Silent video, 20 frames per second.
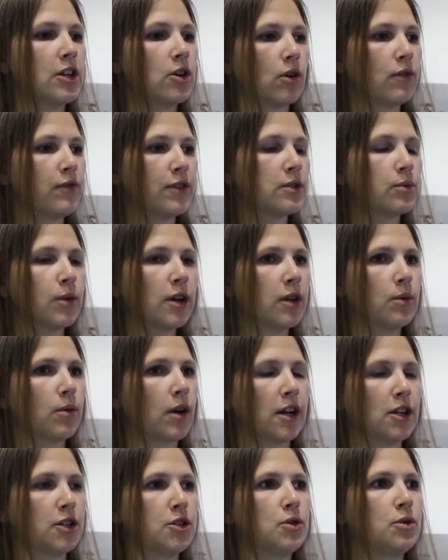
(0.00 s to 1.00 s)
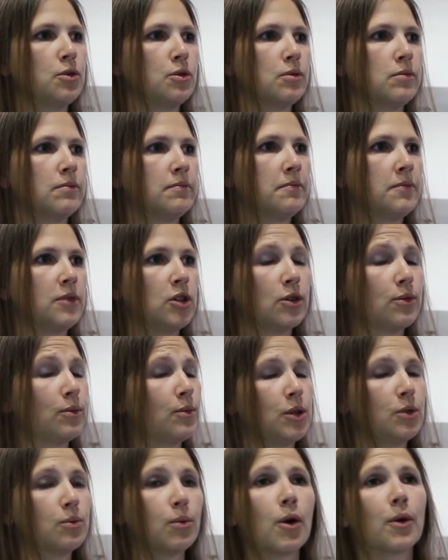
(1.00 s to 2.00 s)
if it's what you want to do,
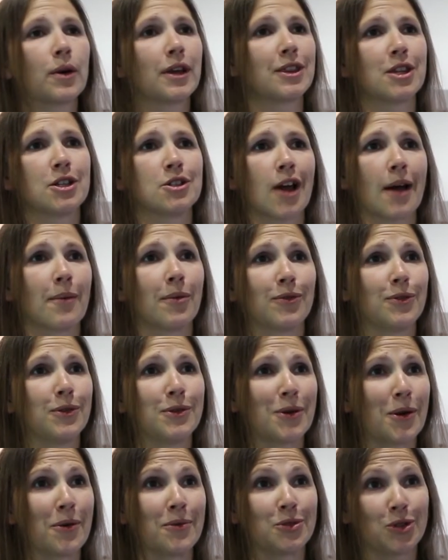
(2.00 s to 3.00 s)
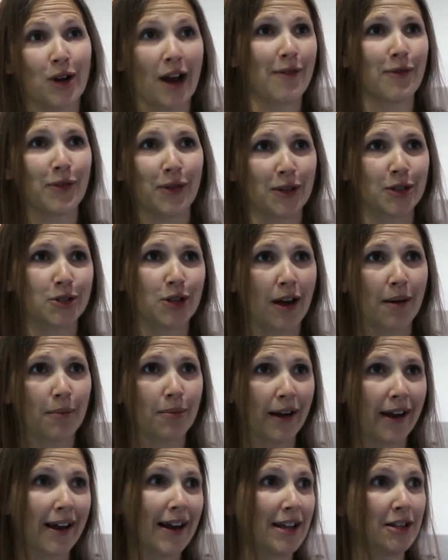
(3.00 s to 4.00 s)
you won't get the job if you don't try for the job, right?